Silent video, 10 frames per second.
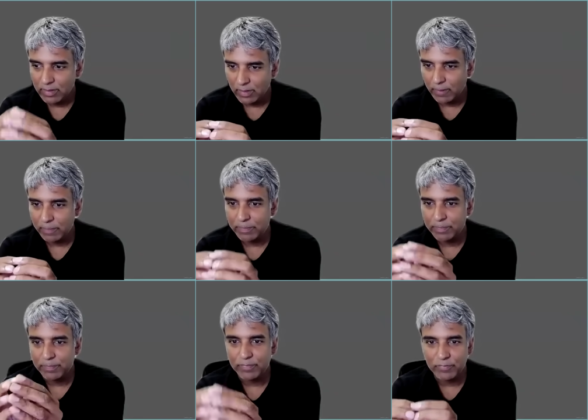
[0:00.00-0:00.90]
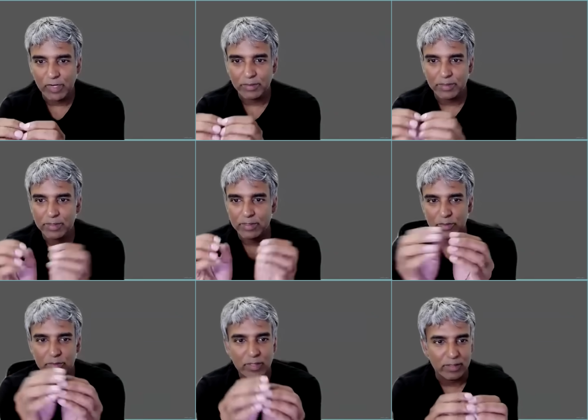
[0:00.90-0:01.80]
uh,
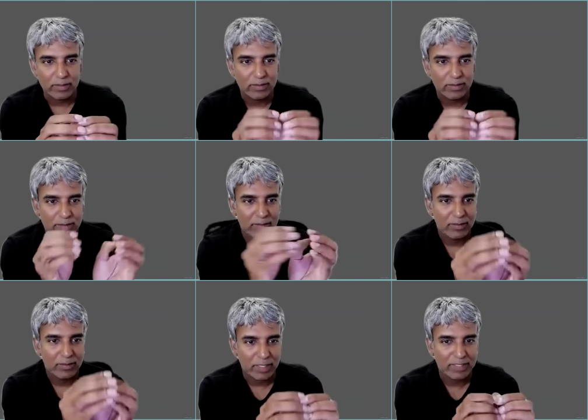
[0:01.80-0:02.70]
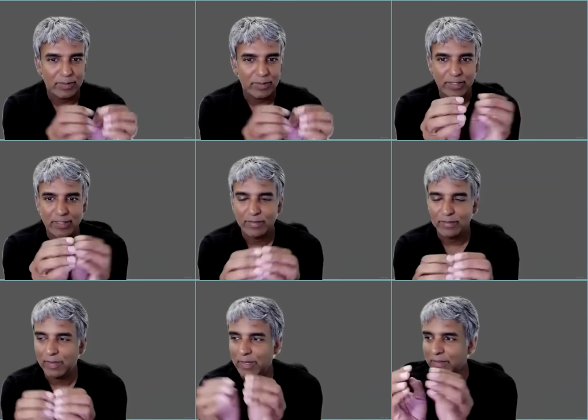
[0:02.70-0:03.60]
viruses and bacteria,
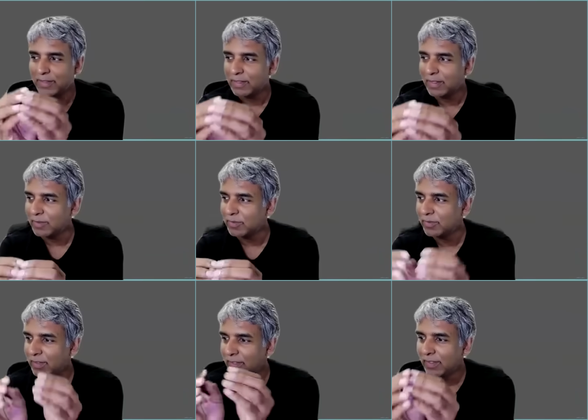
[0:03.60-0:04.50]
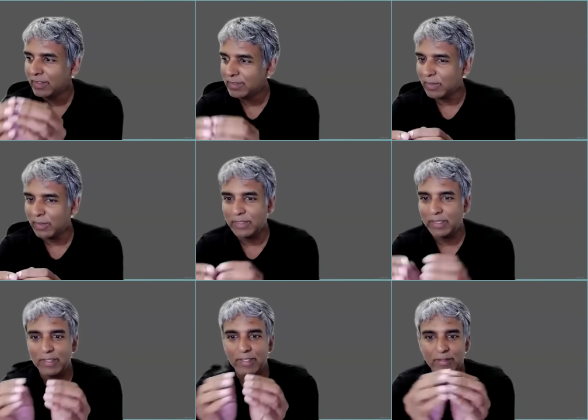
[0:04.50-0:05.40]
the virus of
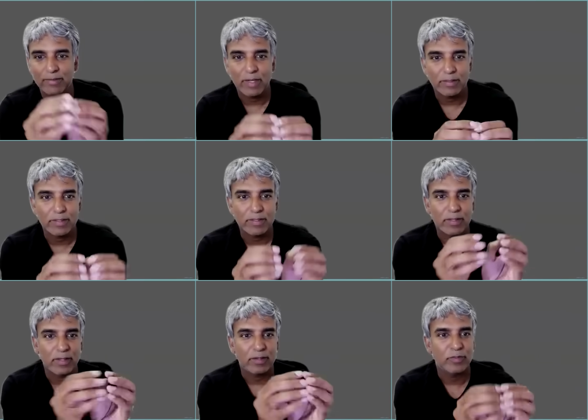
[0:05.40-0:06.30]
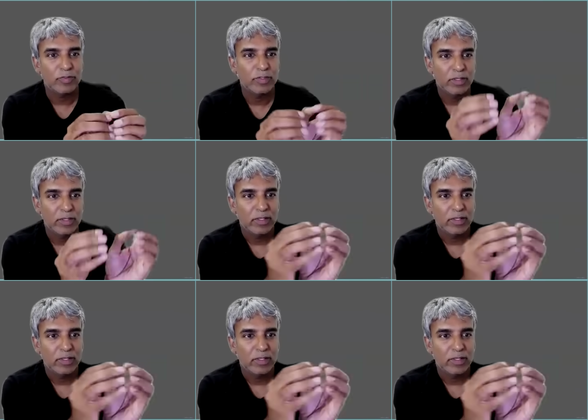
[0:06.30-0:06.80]
solidarity, the virus of